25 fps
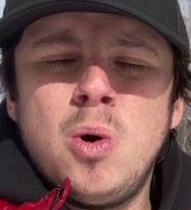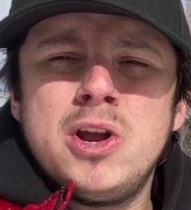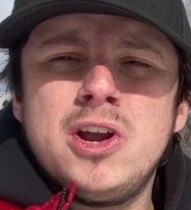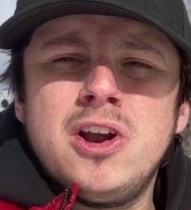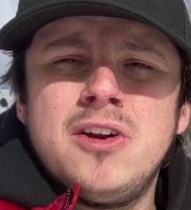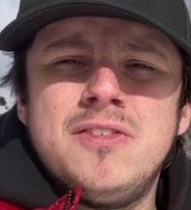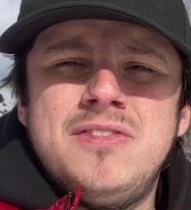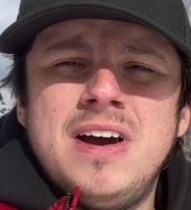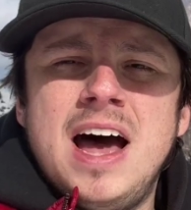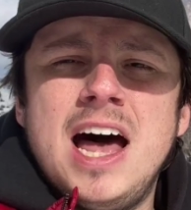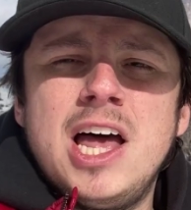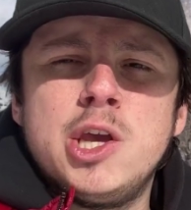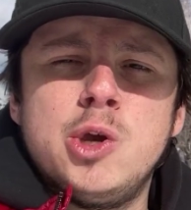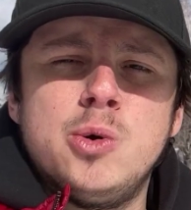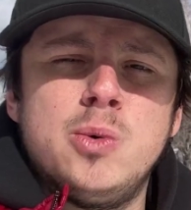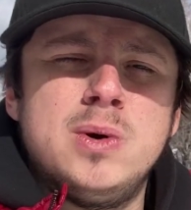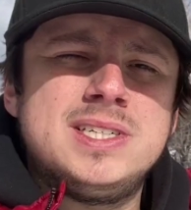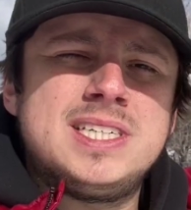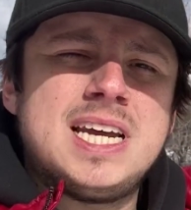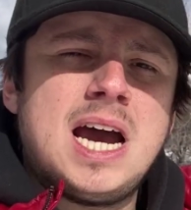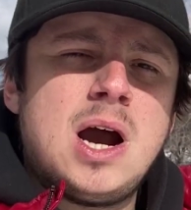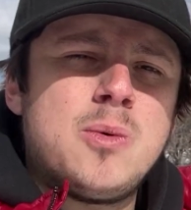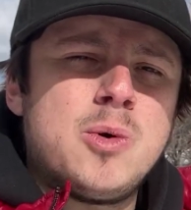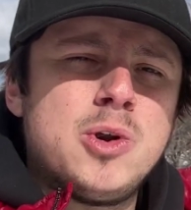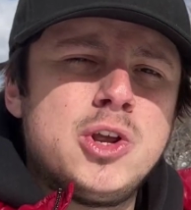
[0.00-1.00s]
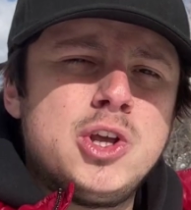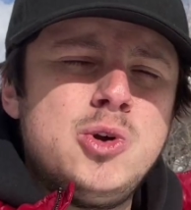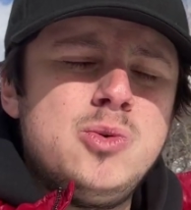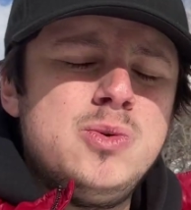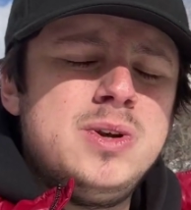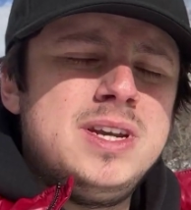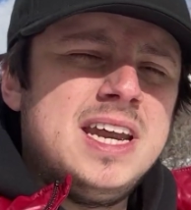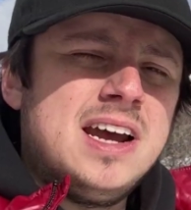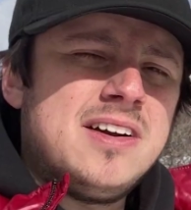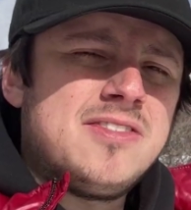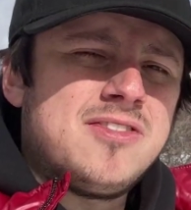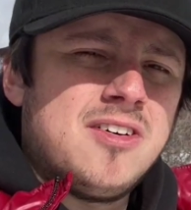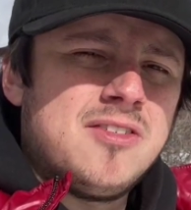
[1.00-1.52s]
your value is, how are you
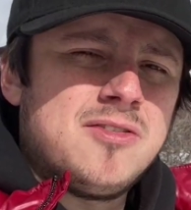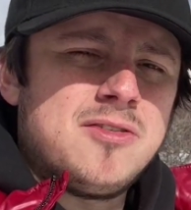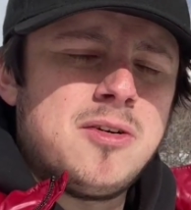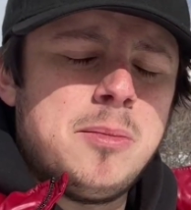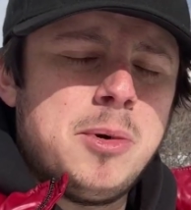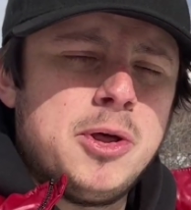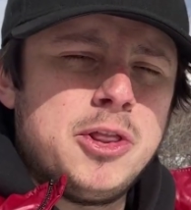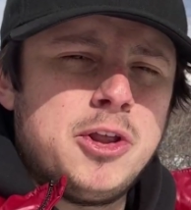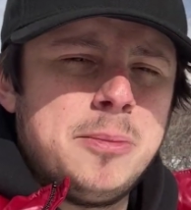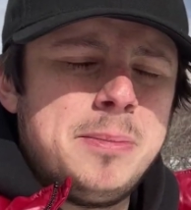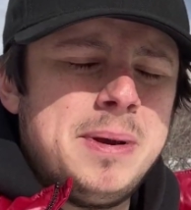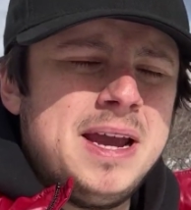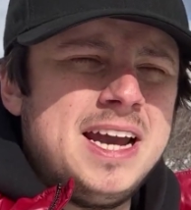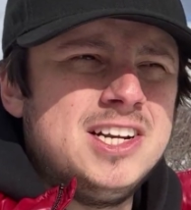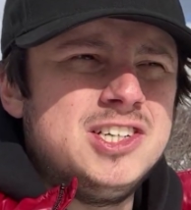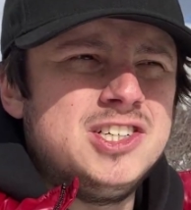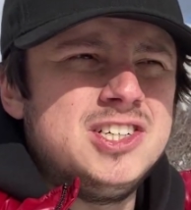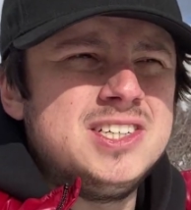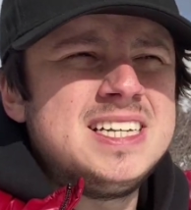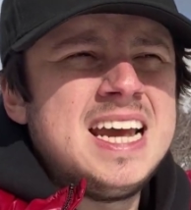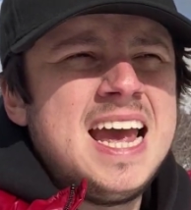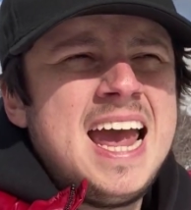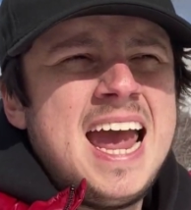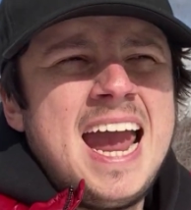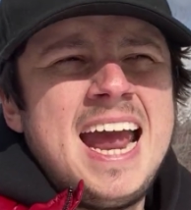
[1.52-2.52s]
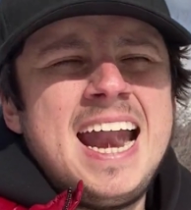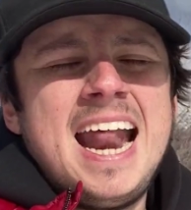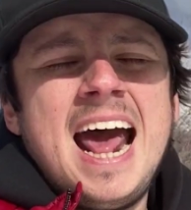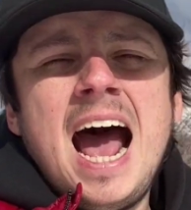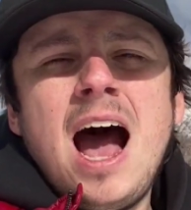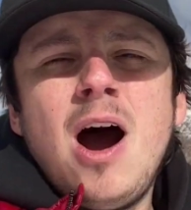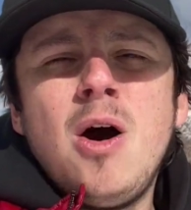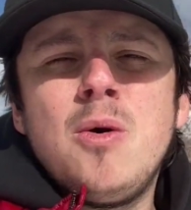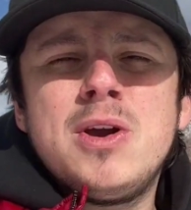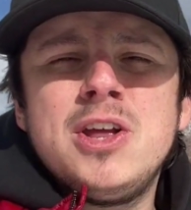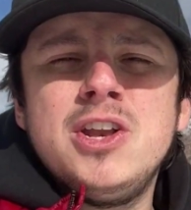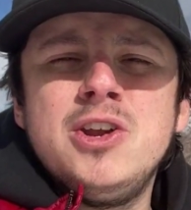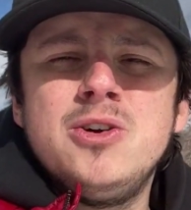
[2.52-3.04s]
different from other pages, and how
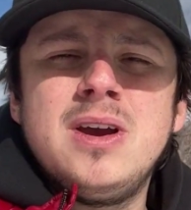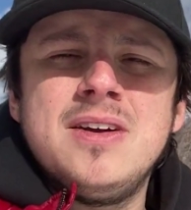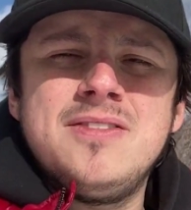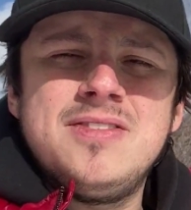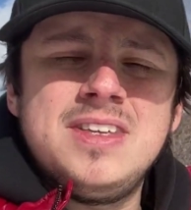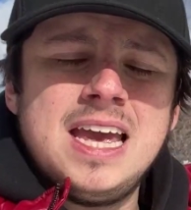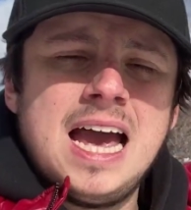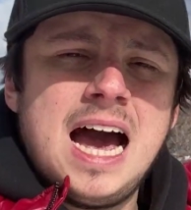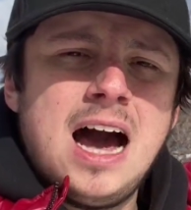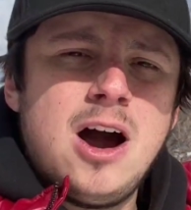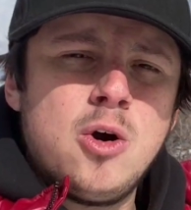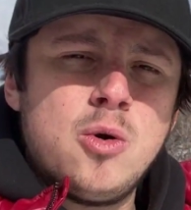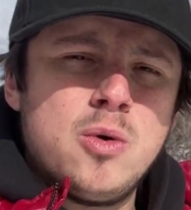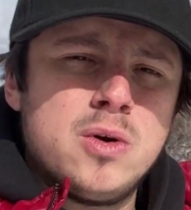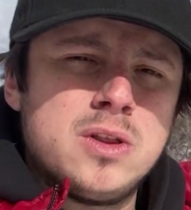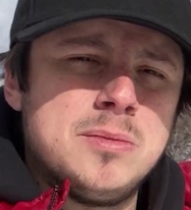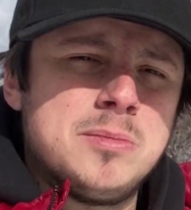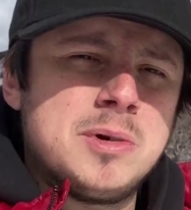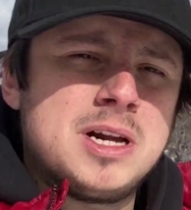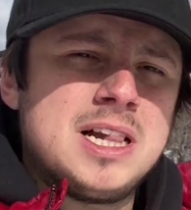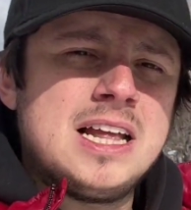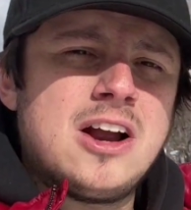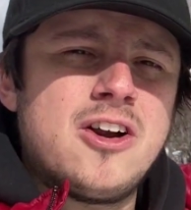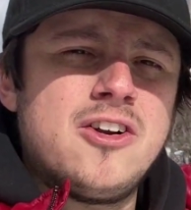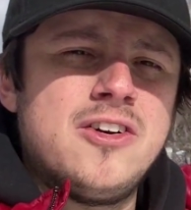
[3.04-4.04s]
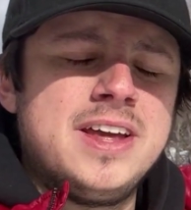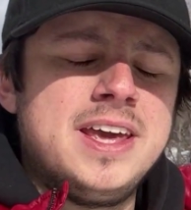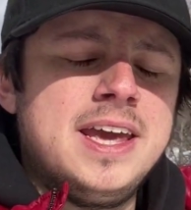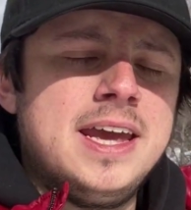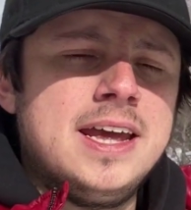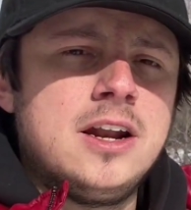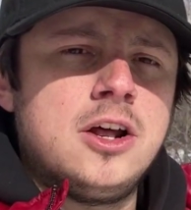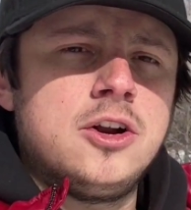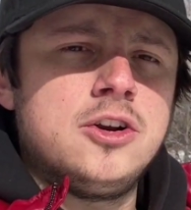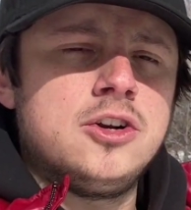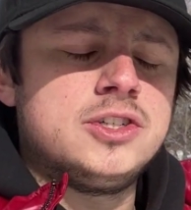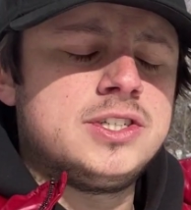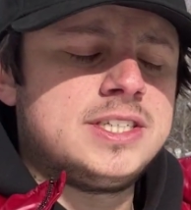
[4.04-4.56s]
can you give the algorithm clarity in
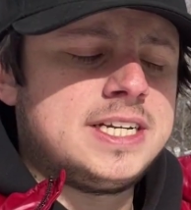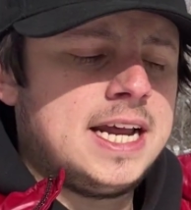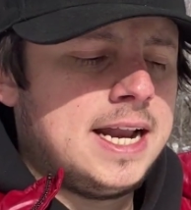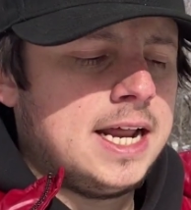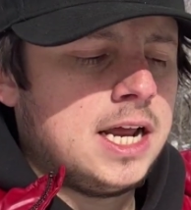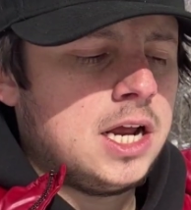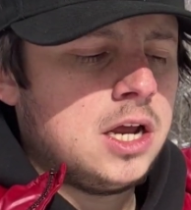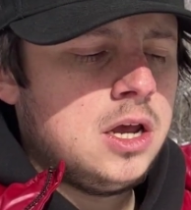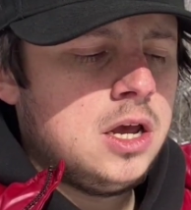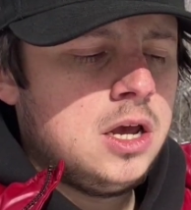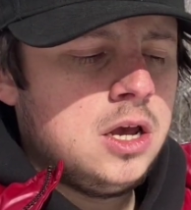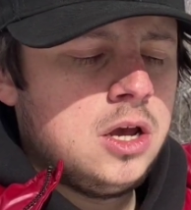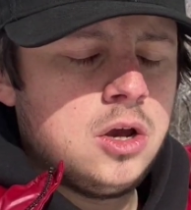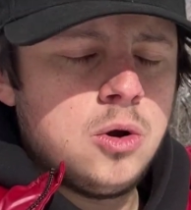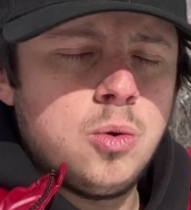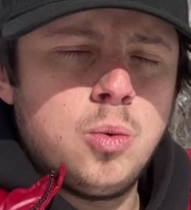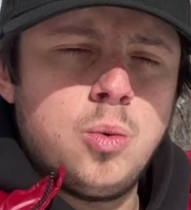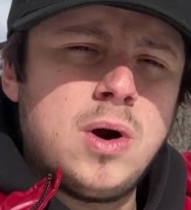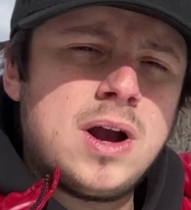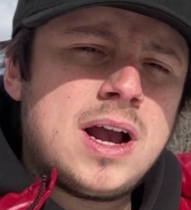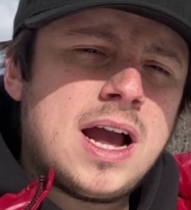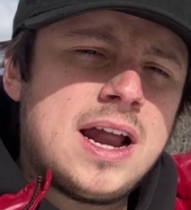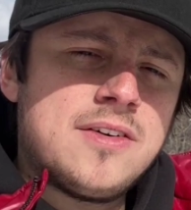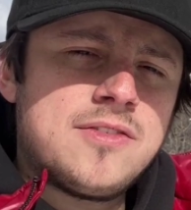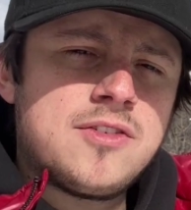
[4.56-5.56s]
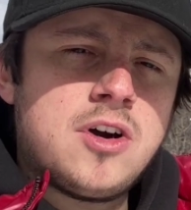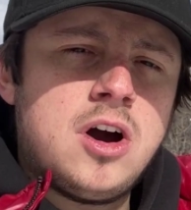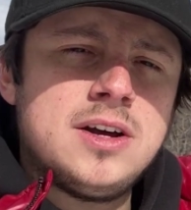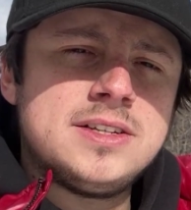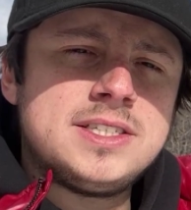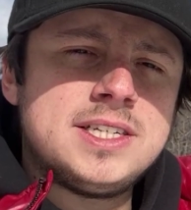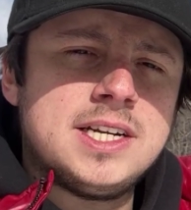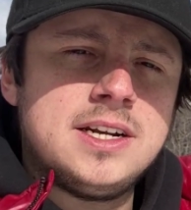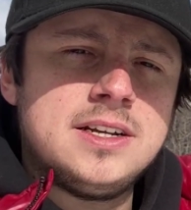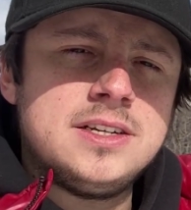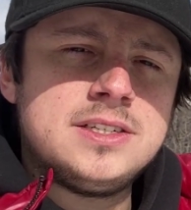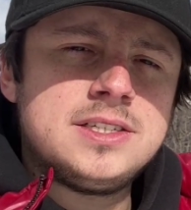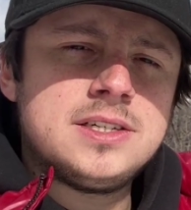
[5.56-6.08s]
understanding what kind of
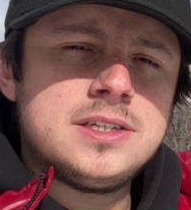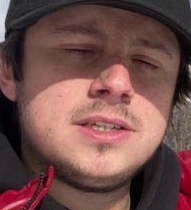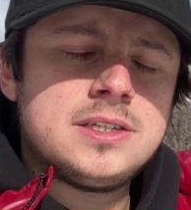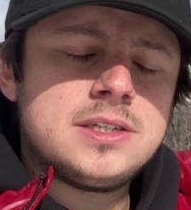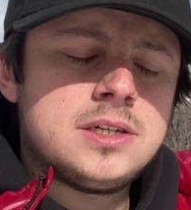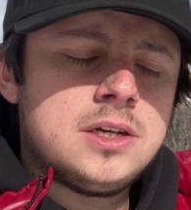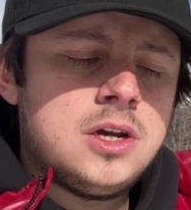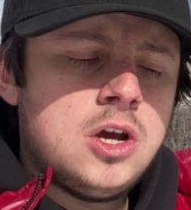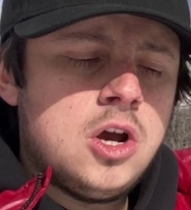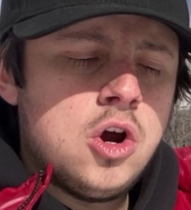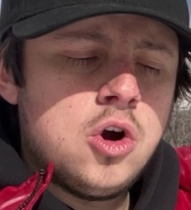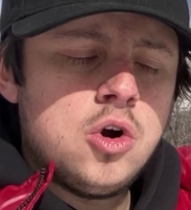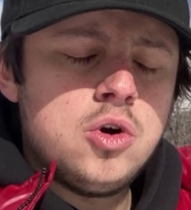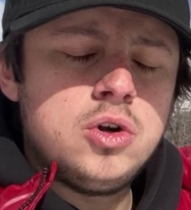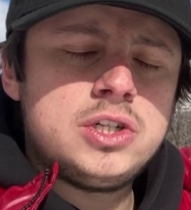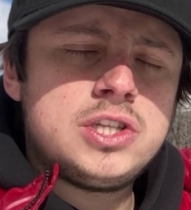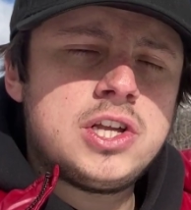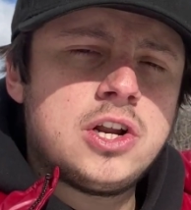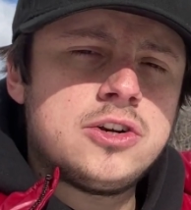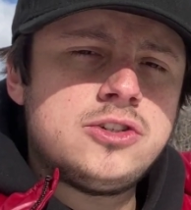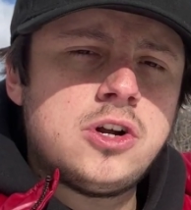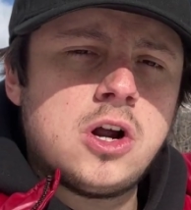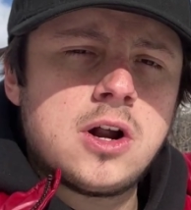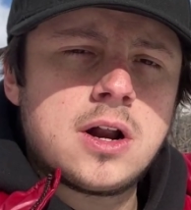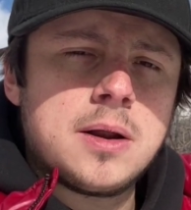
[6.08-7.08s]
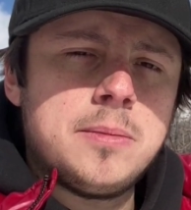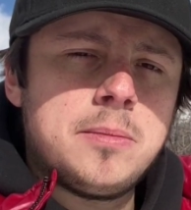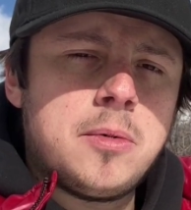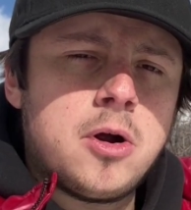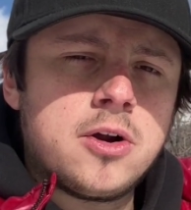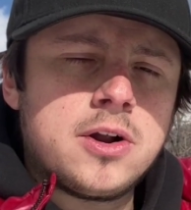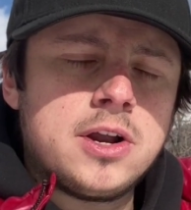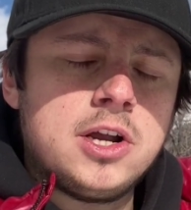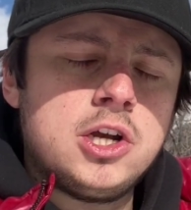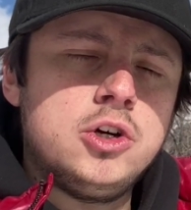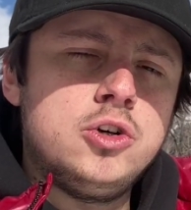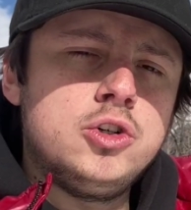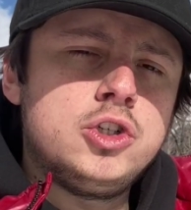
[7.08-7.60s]
content is this? Who's their target
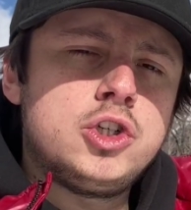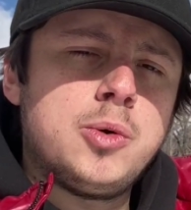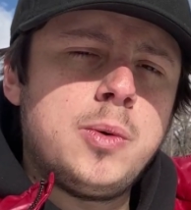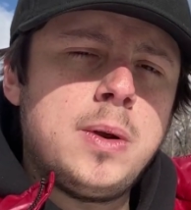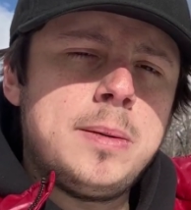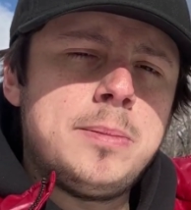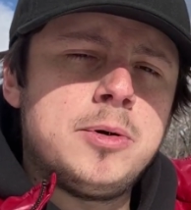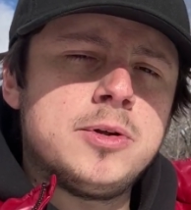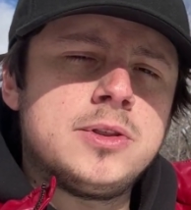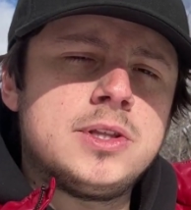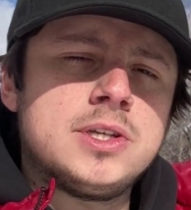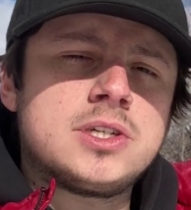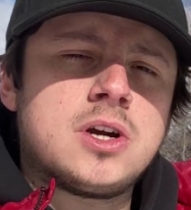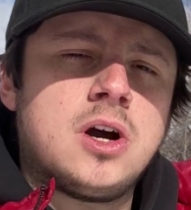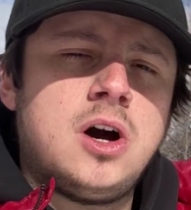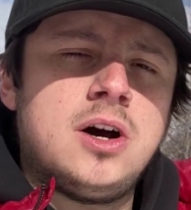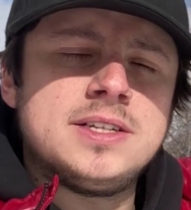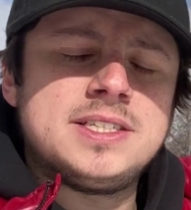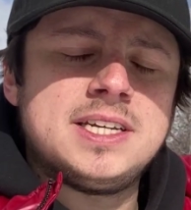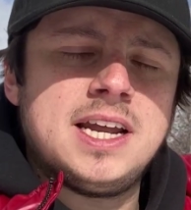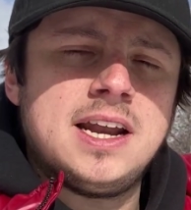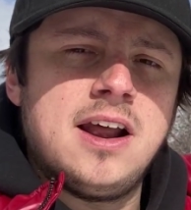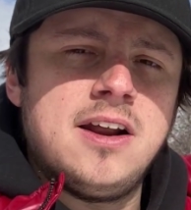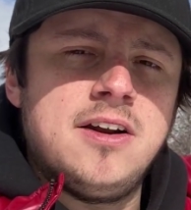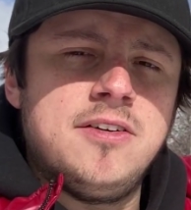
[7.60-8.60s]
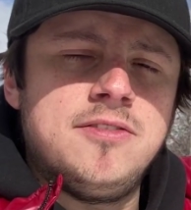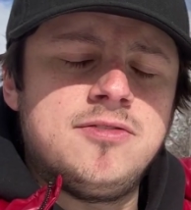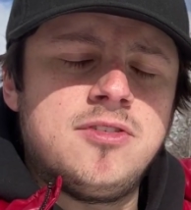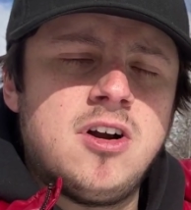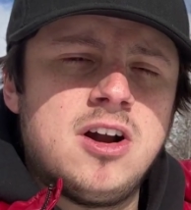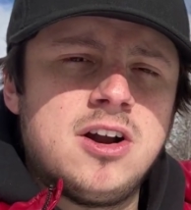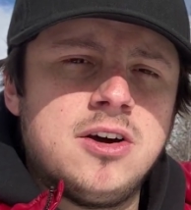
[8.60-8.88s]
market? Who should we put this content in front